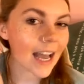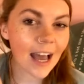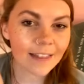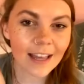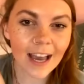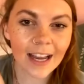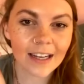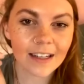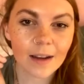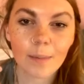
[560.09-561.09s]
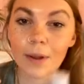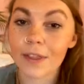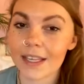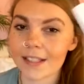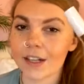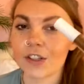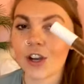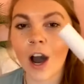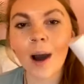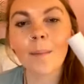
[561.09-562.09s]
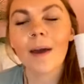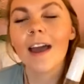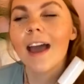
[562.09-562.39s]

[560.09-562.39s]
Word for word: and then put these on top